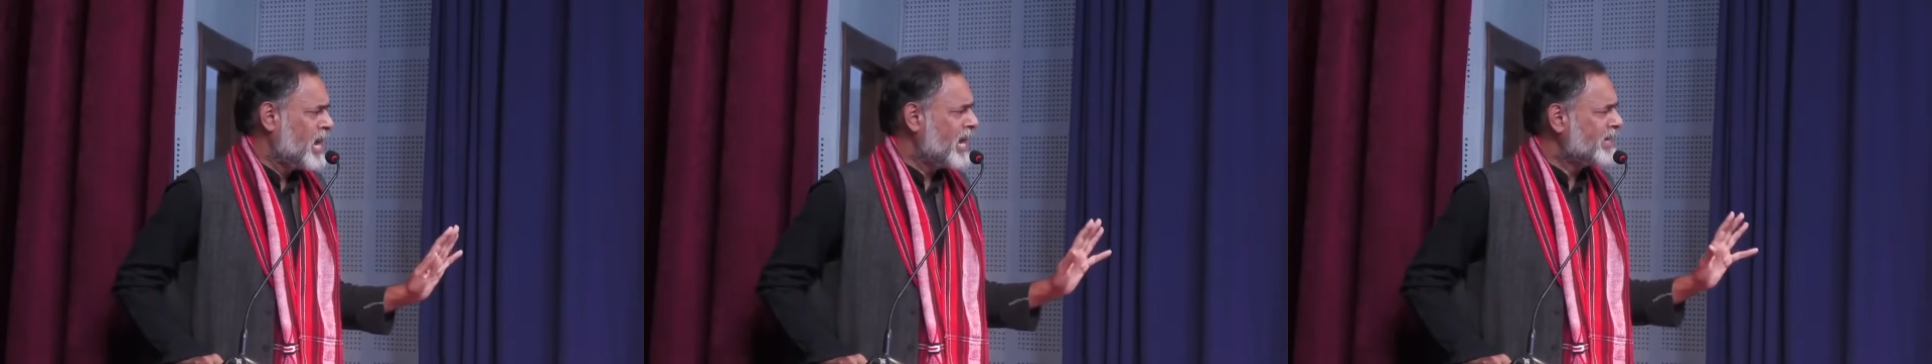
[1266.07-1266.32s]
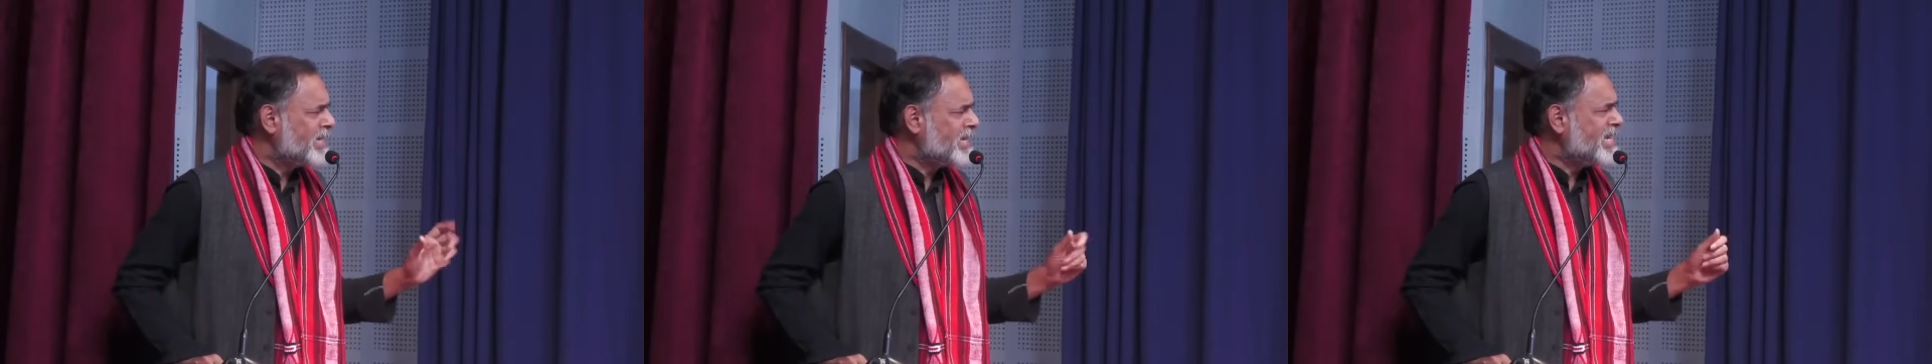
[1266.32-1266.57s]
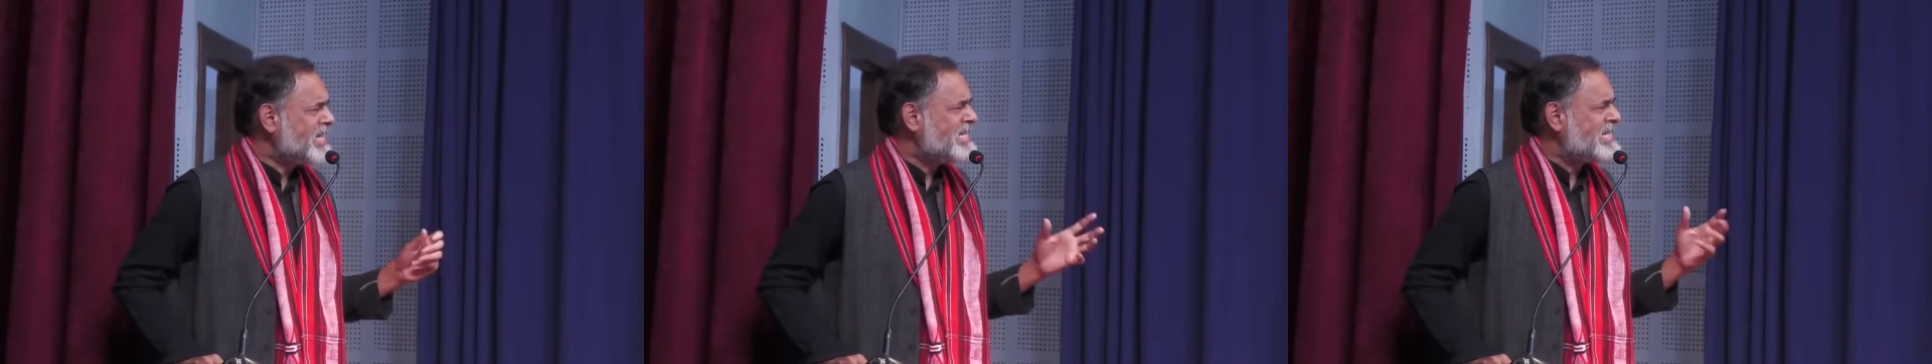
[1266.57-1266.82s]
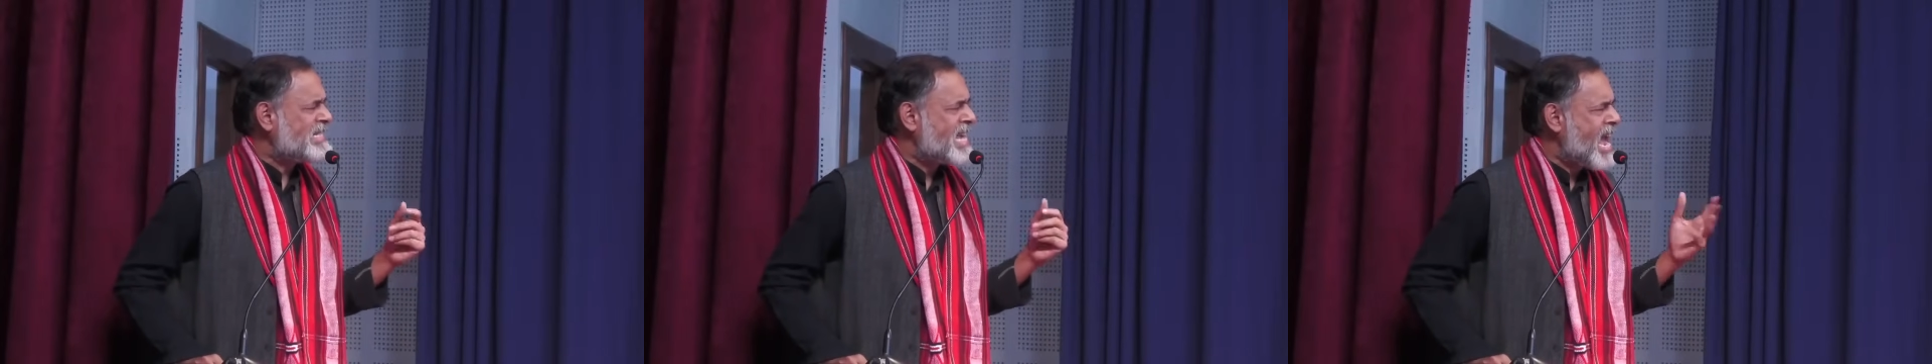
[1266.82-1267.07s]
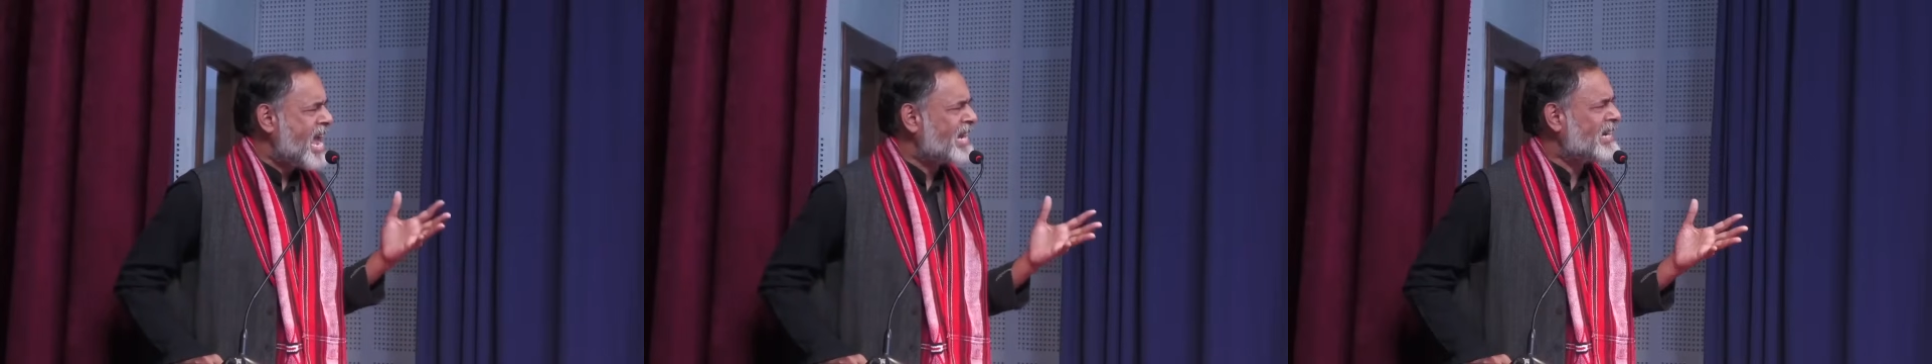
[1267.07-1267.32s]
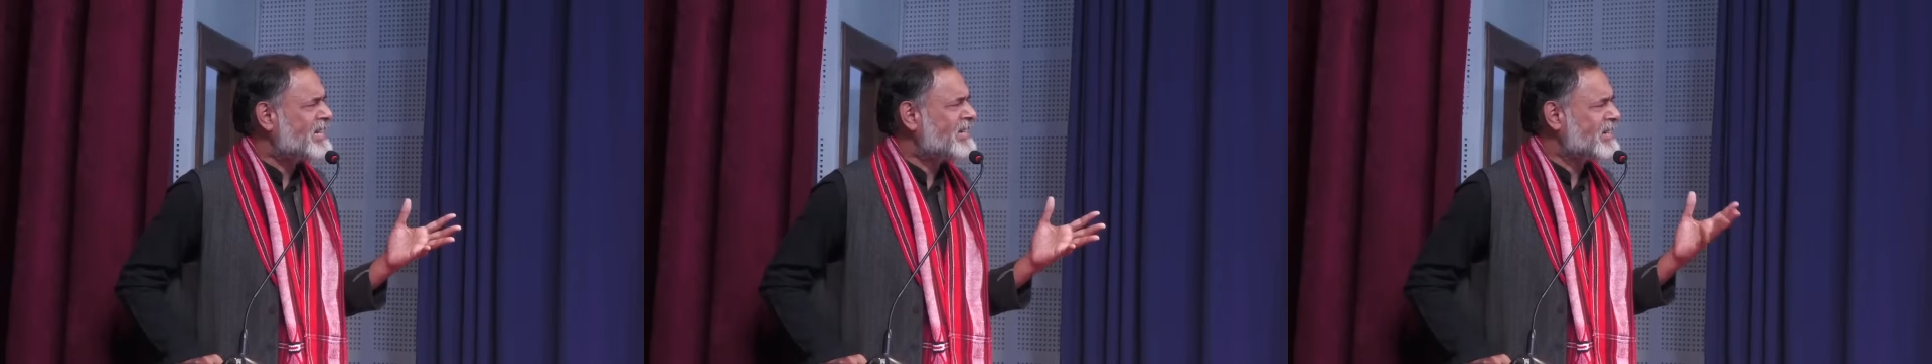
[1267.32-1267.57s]
unease,
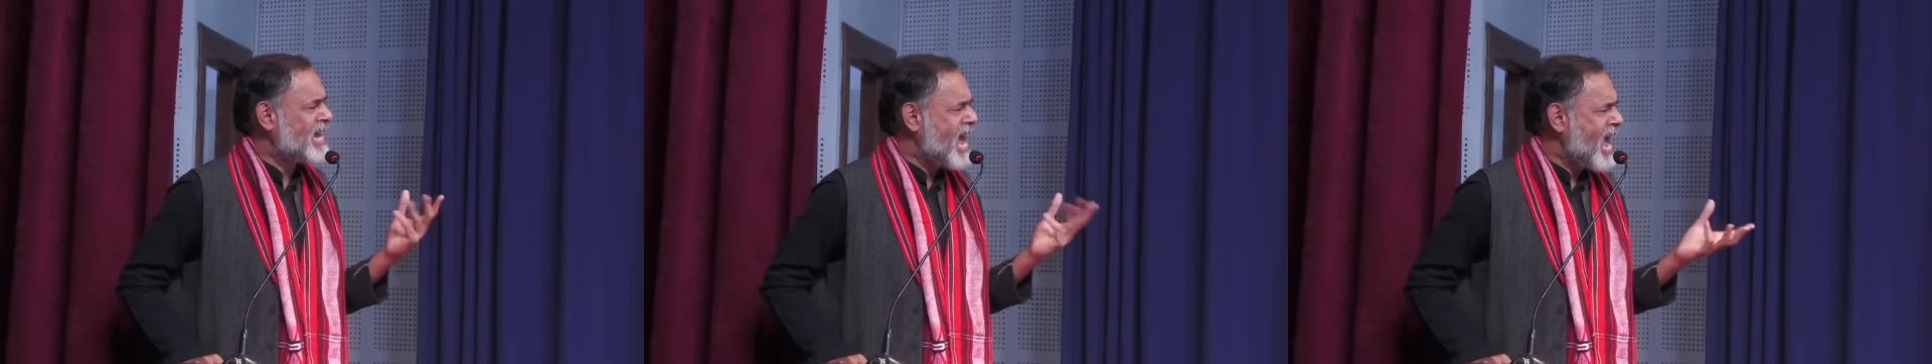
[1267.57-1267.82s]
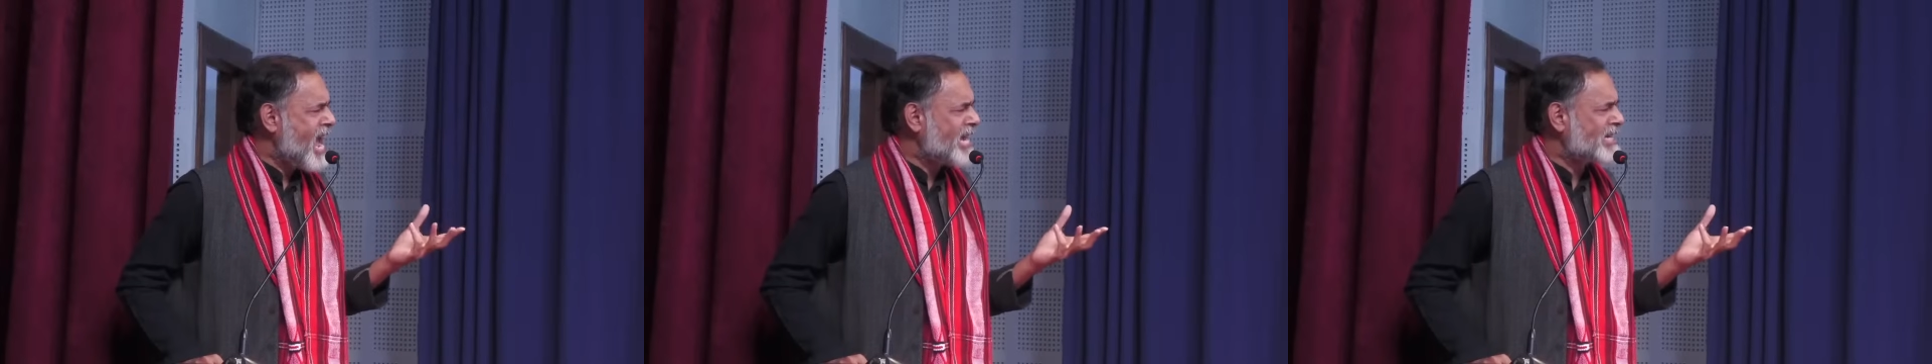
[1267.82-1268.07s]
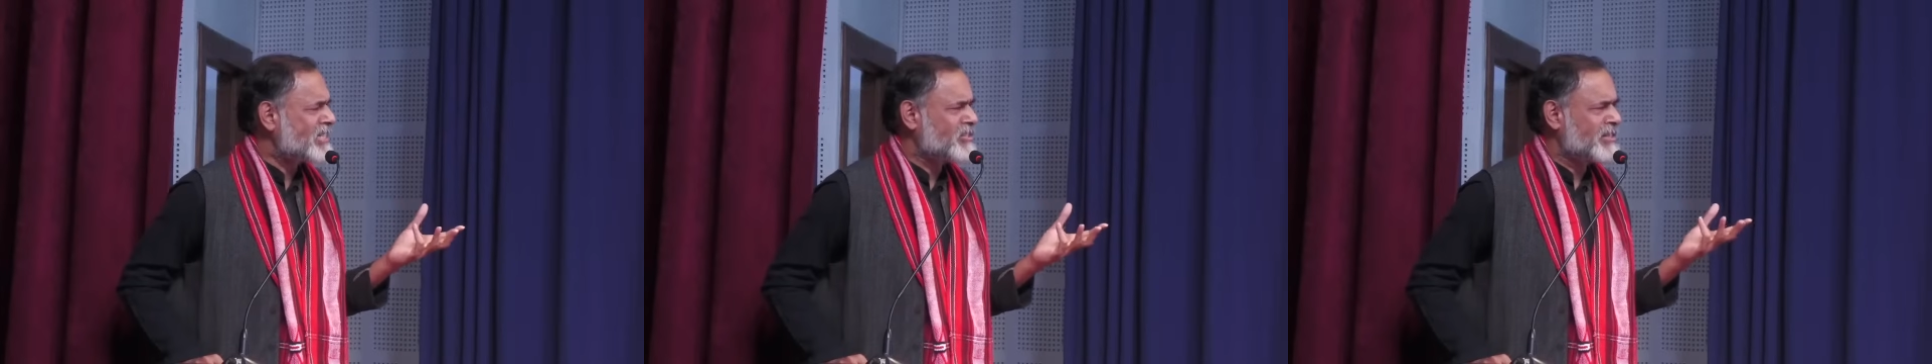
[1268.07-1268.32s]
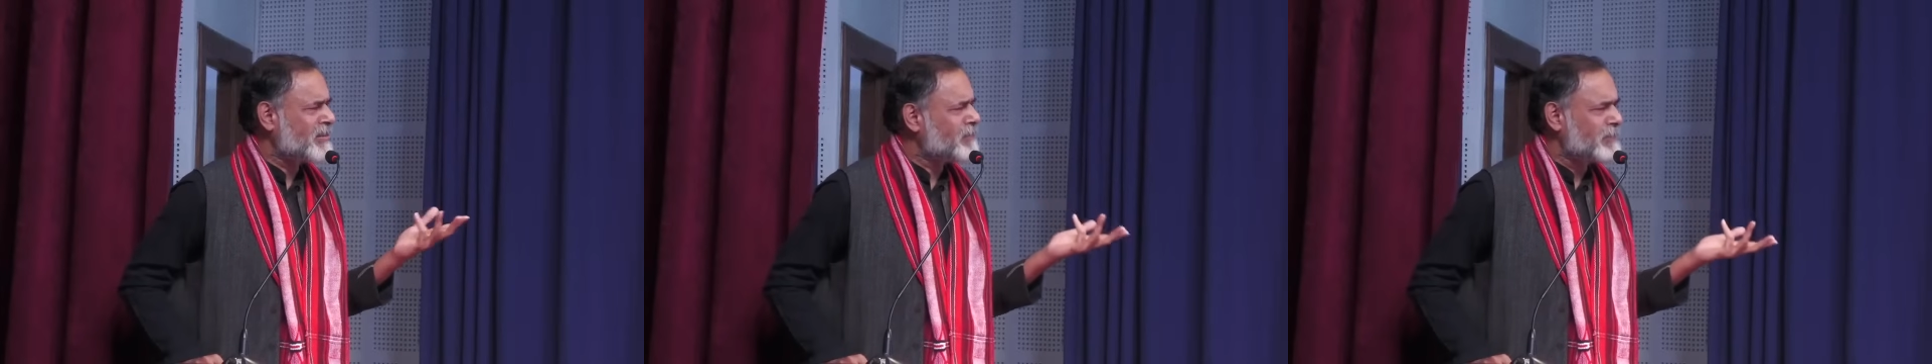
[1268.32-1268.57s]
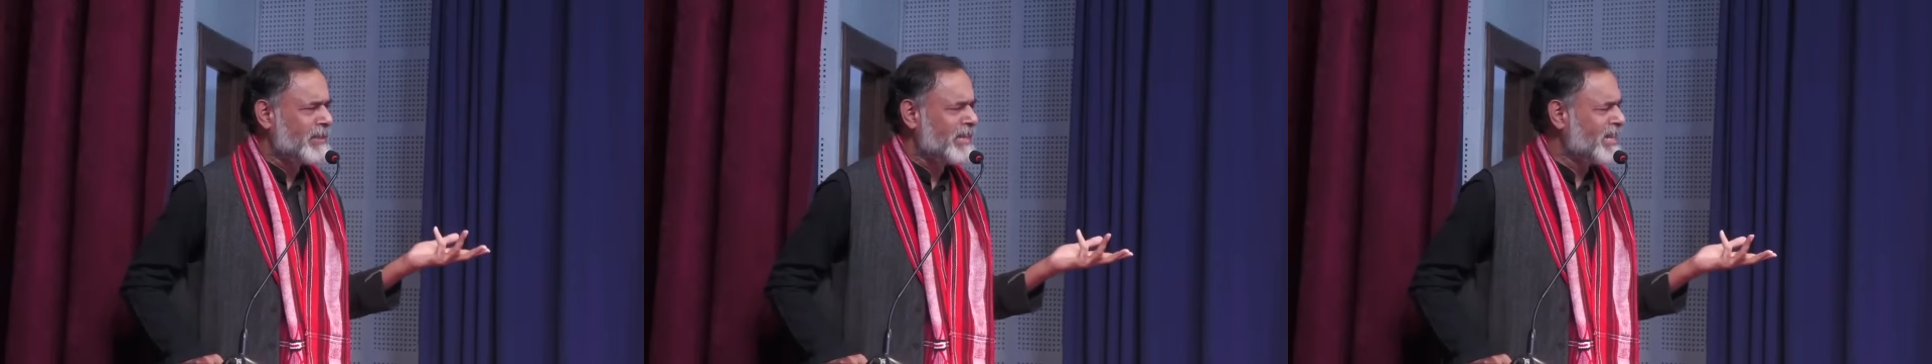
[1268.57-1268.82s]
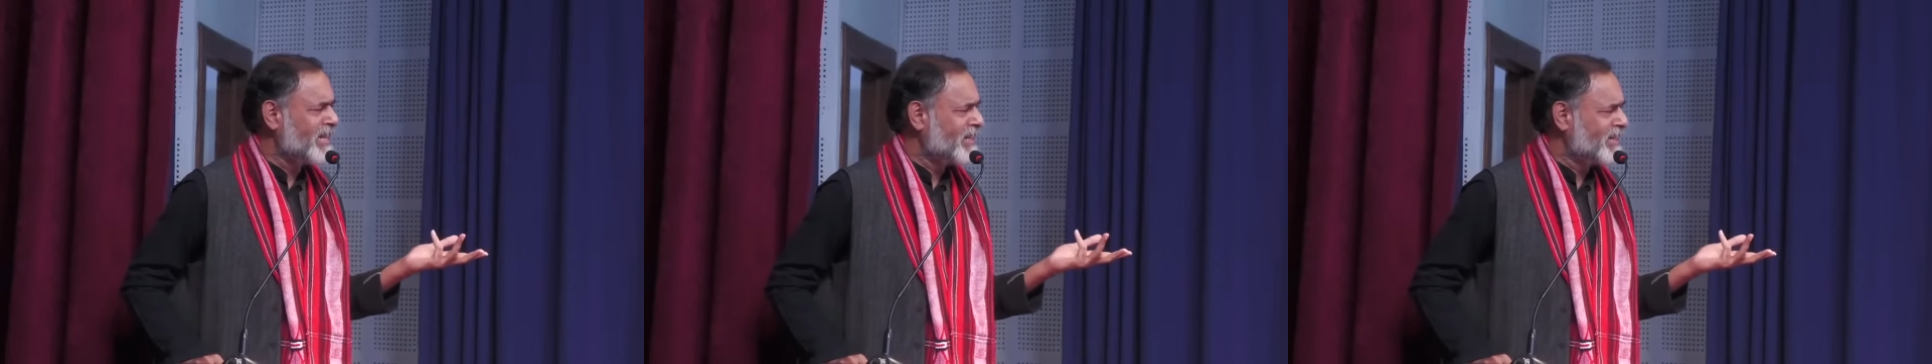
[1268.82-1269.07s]
anger, angst,
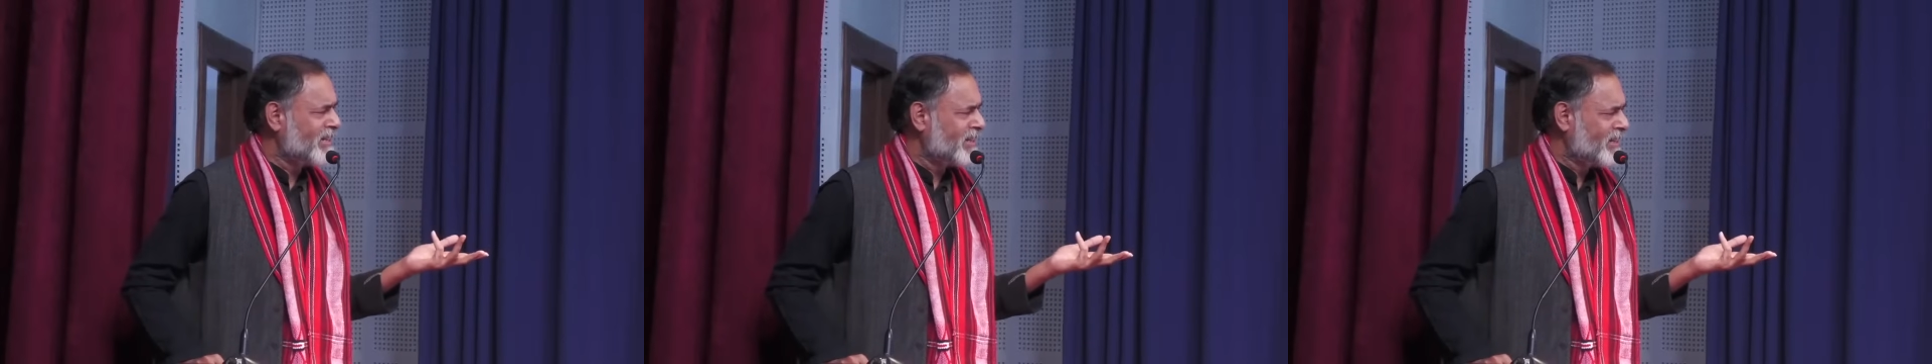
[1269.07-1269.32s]
complaint.